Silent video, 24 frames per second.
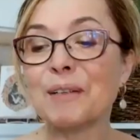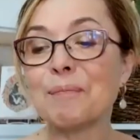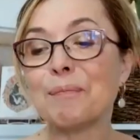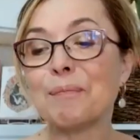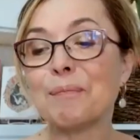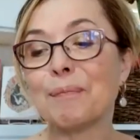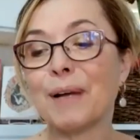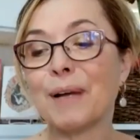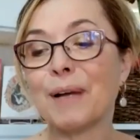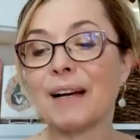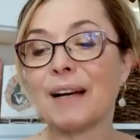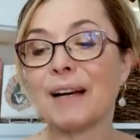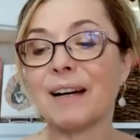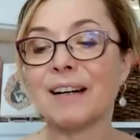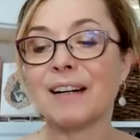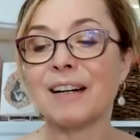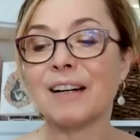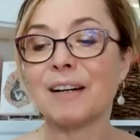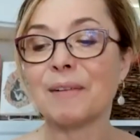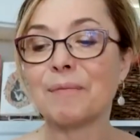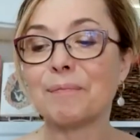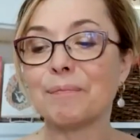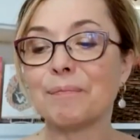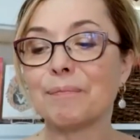a,
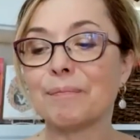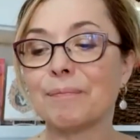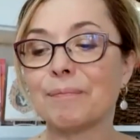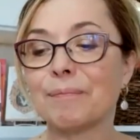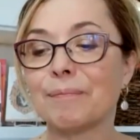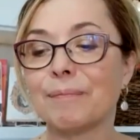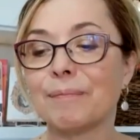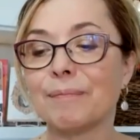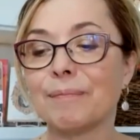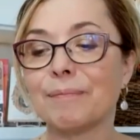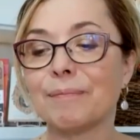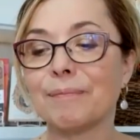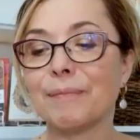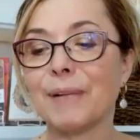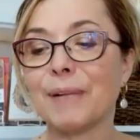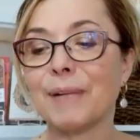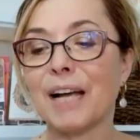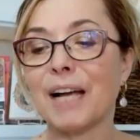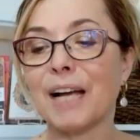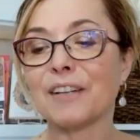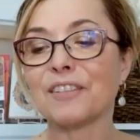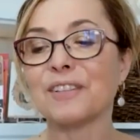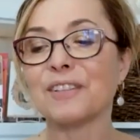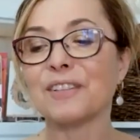a
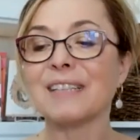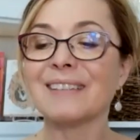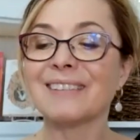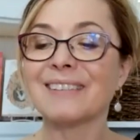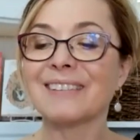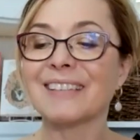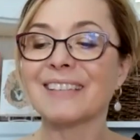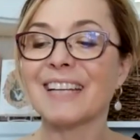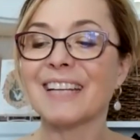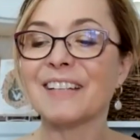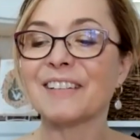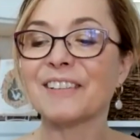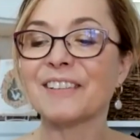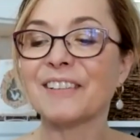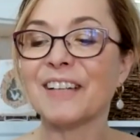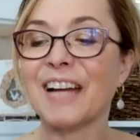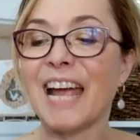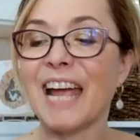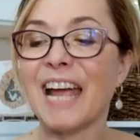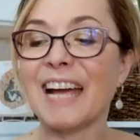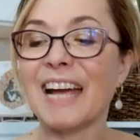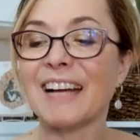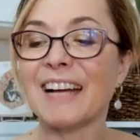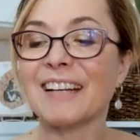passion instigator,
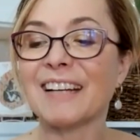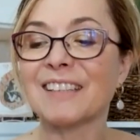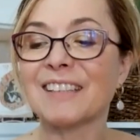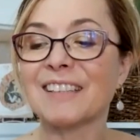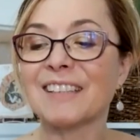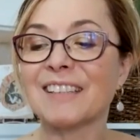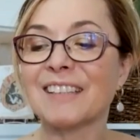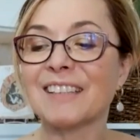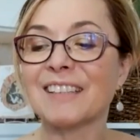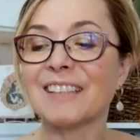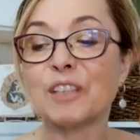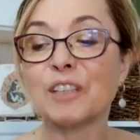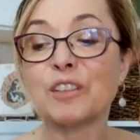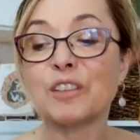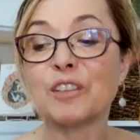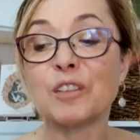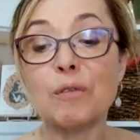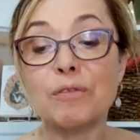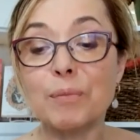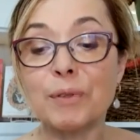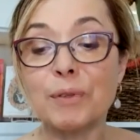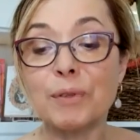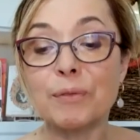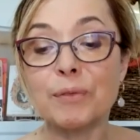academic,
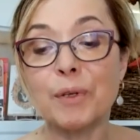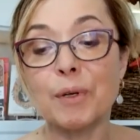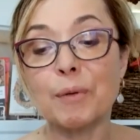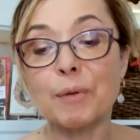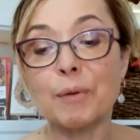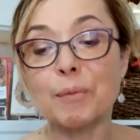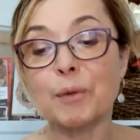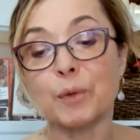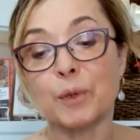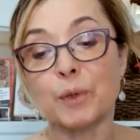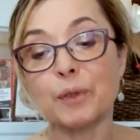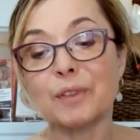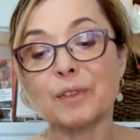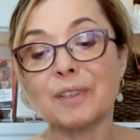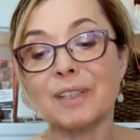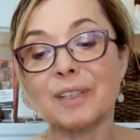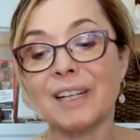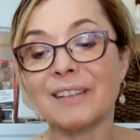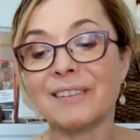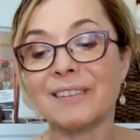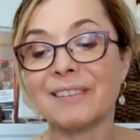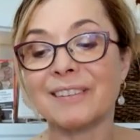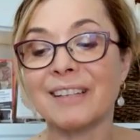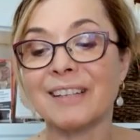adult film performer,
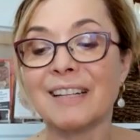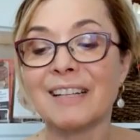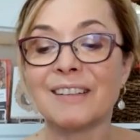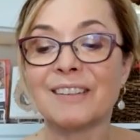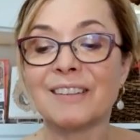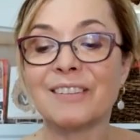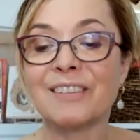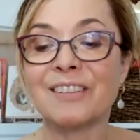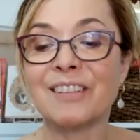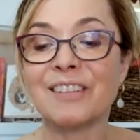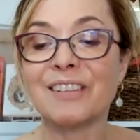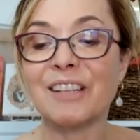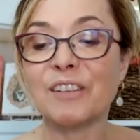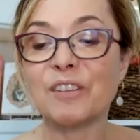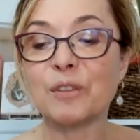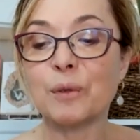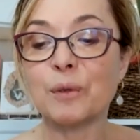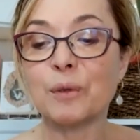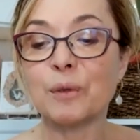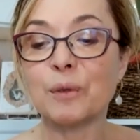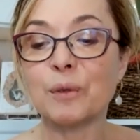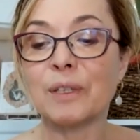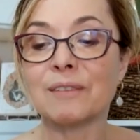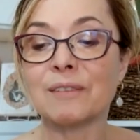world class
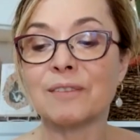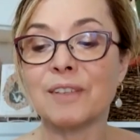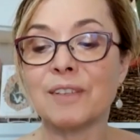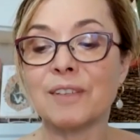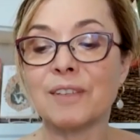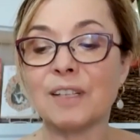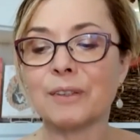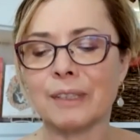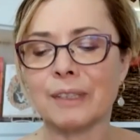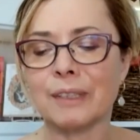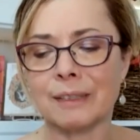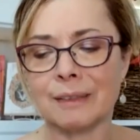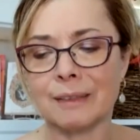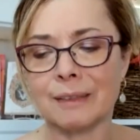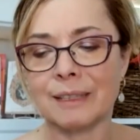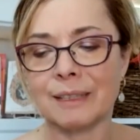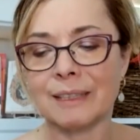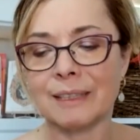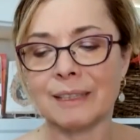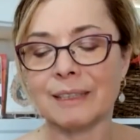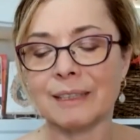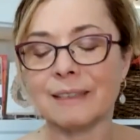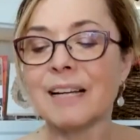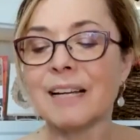sexual adventure,
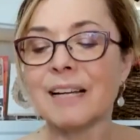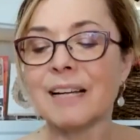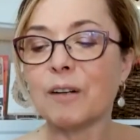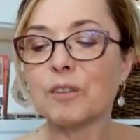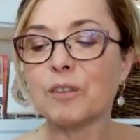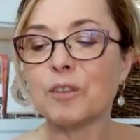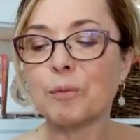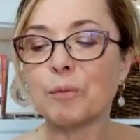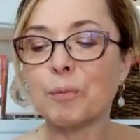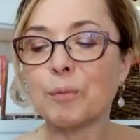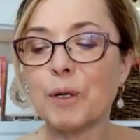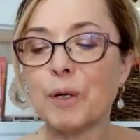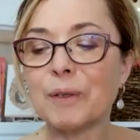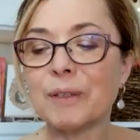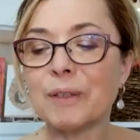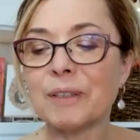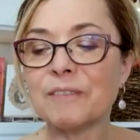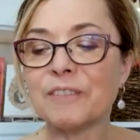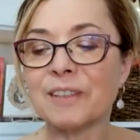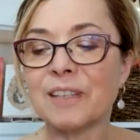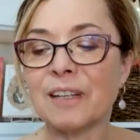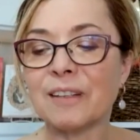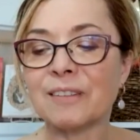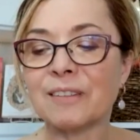indeed,
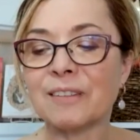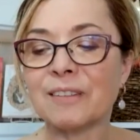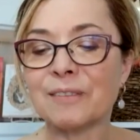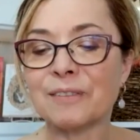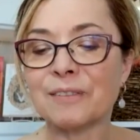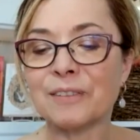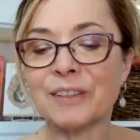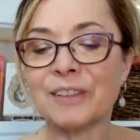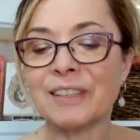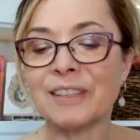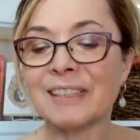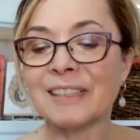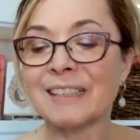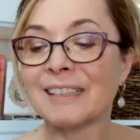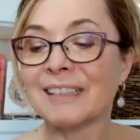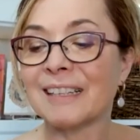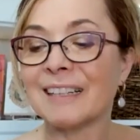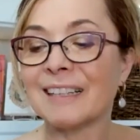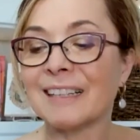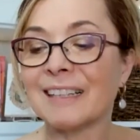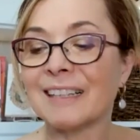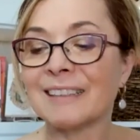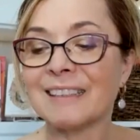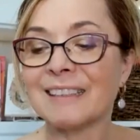outspoken philosopher,
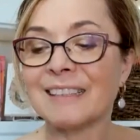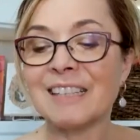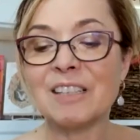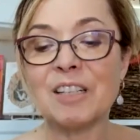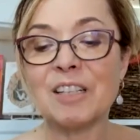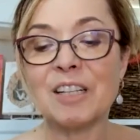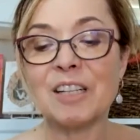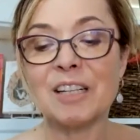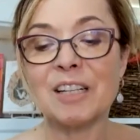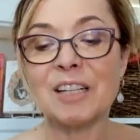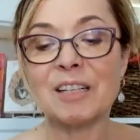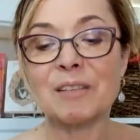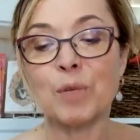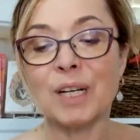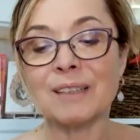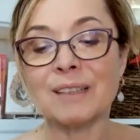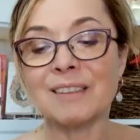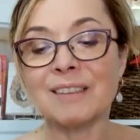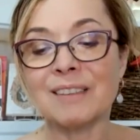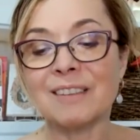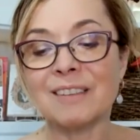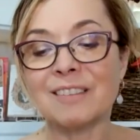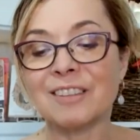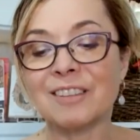and kink
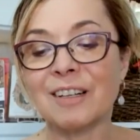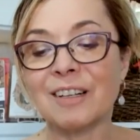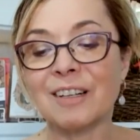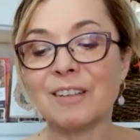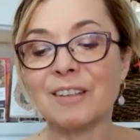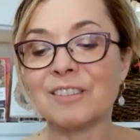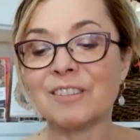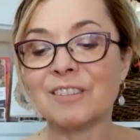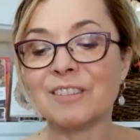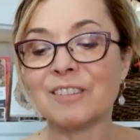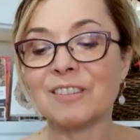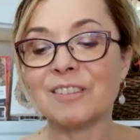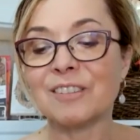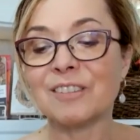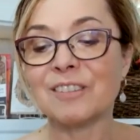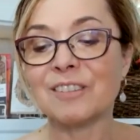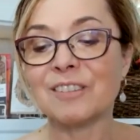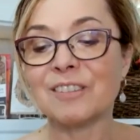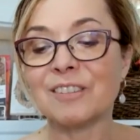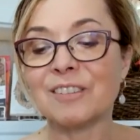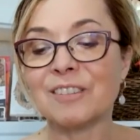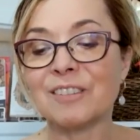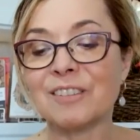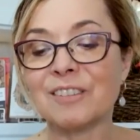bondage coach, has
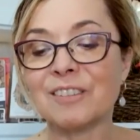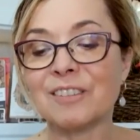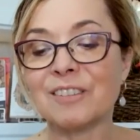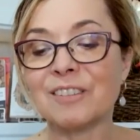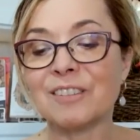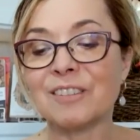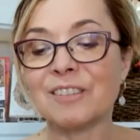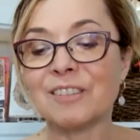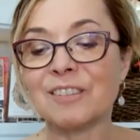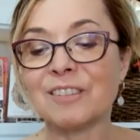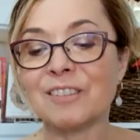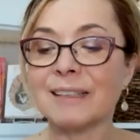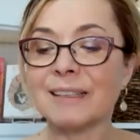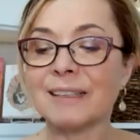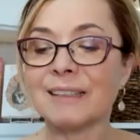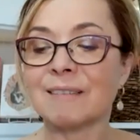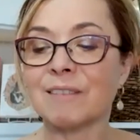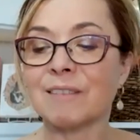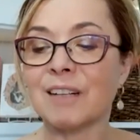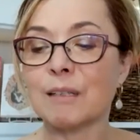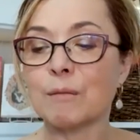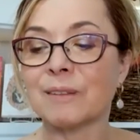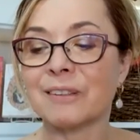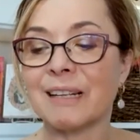been blogging and
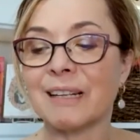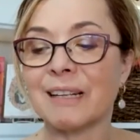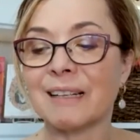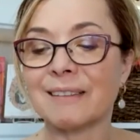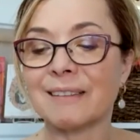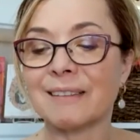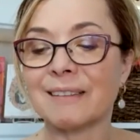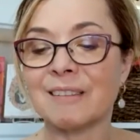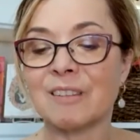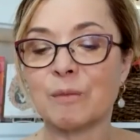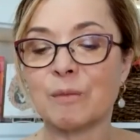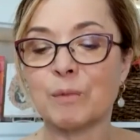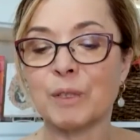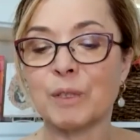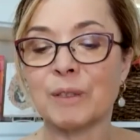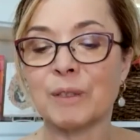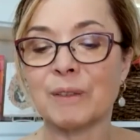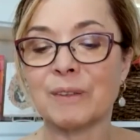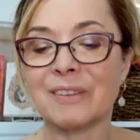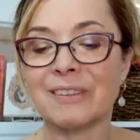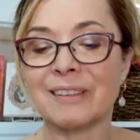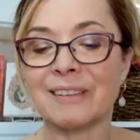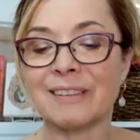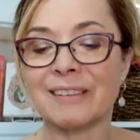writing about sex and
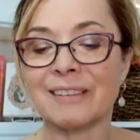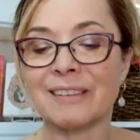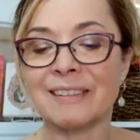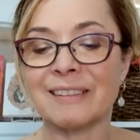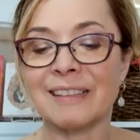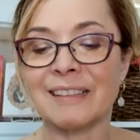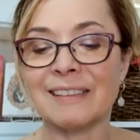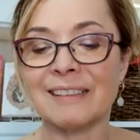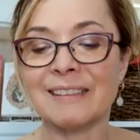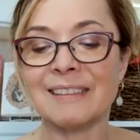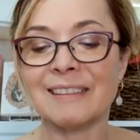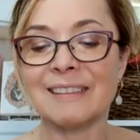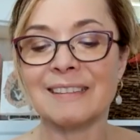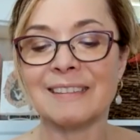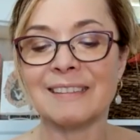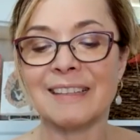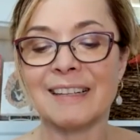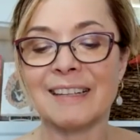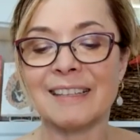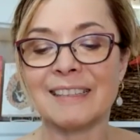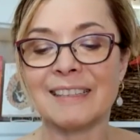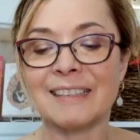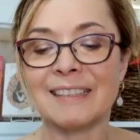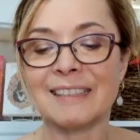spirit since
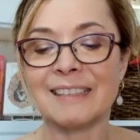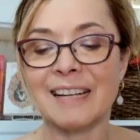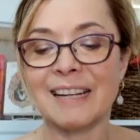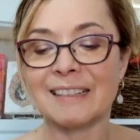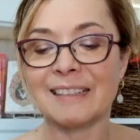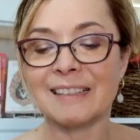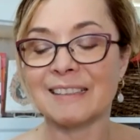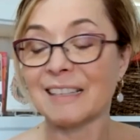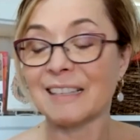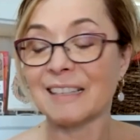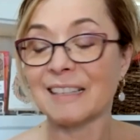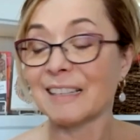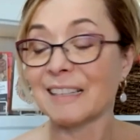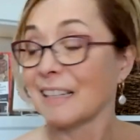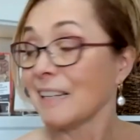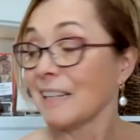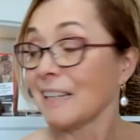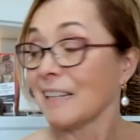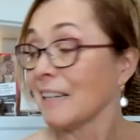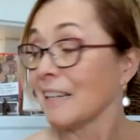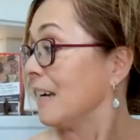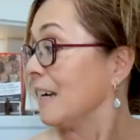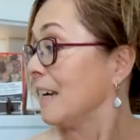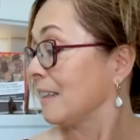1998.
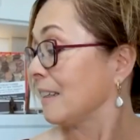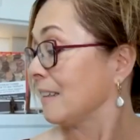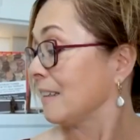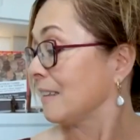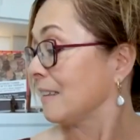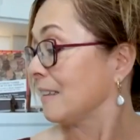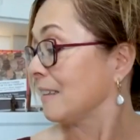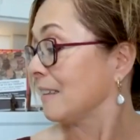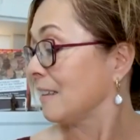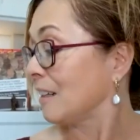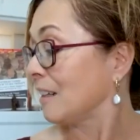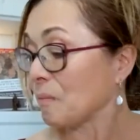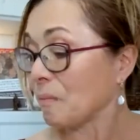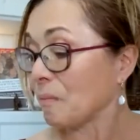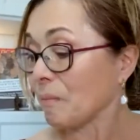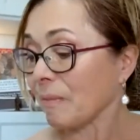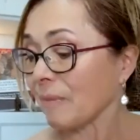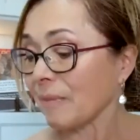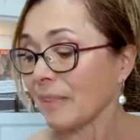And uh,